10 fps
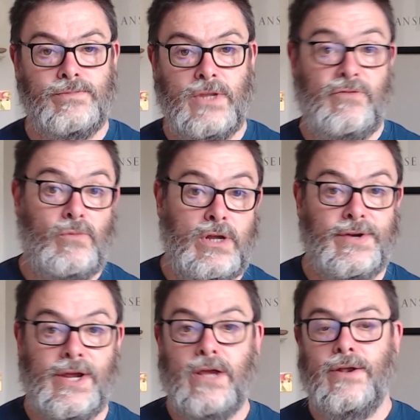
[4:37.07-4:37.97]
if we
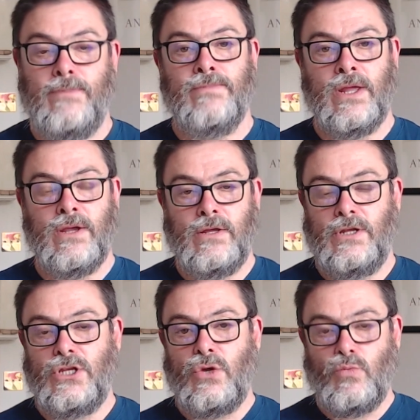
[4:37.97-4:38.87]
ever get any,
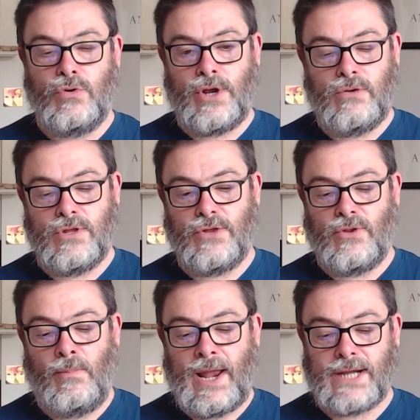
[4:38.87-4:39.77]
then you will know that
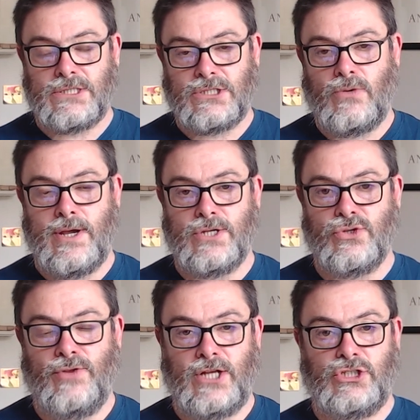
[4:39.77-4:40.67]
the black squares
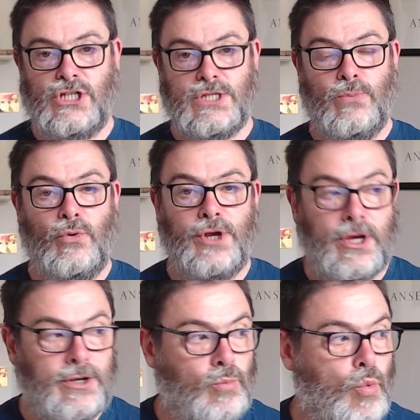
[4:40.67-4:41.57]
on that chessboard are
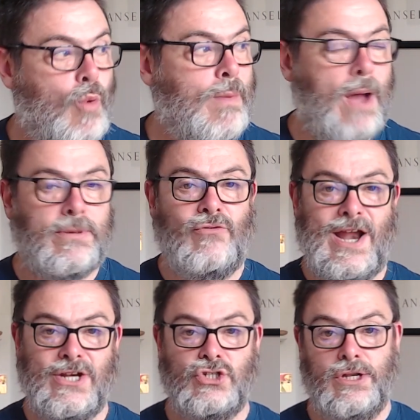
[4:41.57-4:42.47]
going to warm up
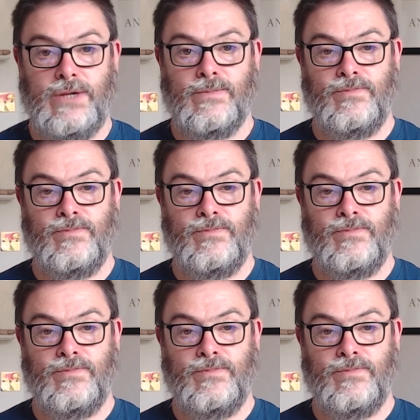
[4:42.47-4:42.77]
gradually.